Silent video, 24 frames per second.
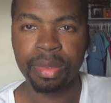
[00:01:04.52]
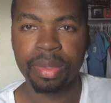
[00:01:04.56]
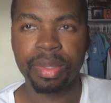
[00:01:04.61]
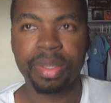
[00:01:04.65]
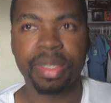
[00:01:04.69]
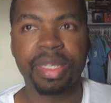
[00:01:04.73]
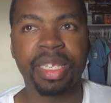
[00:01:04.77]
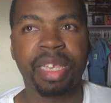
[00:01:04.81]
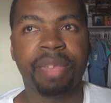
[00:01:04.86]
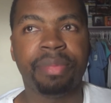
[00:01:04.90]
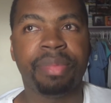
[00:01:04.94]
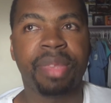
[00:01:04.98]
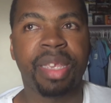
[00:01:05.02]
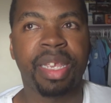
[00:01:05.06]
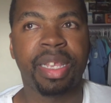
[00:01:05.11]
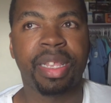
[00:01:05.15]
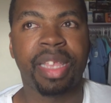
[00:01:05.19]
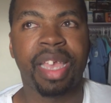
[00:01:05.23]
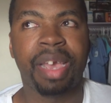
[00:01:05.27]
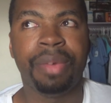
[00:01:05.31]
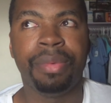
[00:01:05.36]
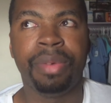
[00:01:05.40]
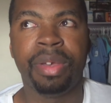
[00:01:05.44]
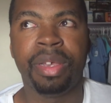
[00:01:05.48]

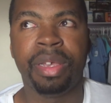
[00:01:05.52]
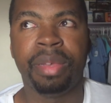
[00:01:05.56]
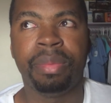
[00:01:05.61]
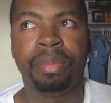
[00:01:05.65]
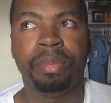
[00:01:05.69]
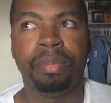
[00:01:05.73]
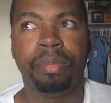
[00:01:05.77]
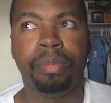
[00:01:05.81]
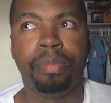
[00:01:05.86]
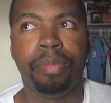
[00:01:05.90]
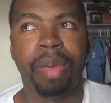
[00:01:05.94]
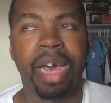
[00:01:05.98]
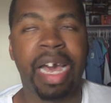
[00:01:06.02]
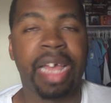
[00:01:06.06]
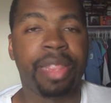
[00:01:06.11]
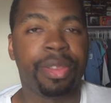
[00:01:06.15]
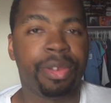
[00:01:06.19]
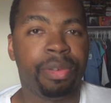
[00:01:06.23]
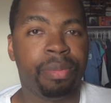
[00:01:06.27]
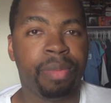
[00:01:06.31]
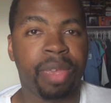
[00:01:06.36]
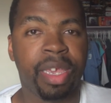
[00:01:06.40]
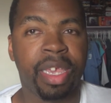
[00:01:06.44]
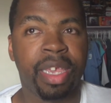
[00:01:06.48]
something that would
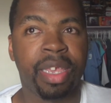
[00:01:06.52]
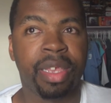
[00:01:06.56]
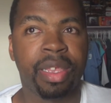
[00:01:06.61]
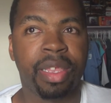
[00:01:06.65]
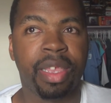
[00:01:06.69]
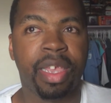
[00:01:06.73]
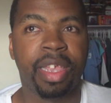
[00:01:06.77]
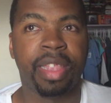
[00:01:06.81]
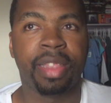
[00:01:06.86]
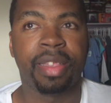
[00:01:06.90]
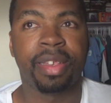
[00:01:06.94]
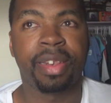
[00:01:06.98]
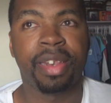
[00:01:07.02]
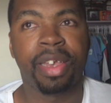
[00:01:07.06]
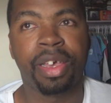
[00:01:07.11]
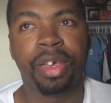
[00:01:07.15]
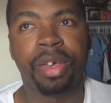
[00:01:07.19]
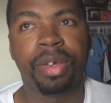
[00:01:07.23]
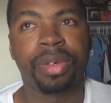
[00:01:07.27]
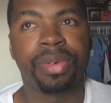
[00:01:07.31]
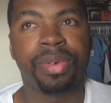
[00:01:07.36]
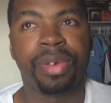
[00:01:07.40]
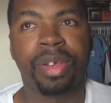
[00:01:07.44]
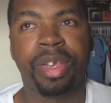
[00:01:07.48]
bother me in the
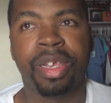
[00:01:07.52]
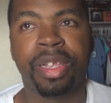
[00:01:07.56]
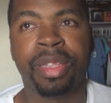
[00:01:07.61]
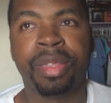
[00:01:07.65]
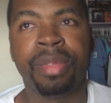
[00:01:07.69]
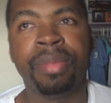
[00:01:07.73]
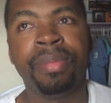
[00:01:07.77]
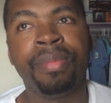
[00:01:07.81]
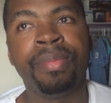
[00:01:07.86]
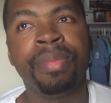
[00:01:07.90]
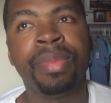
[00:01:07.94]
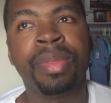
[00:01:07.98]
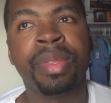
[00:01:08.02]
long run.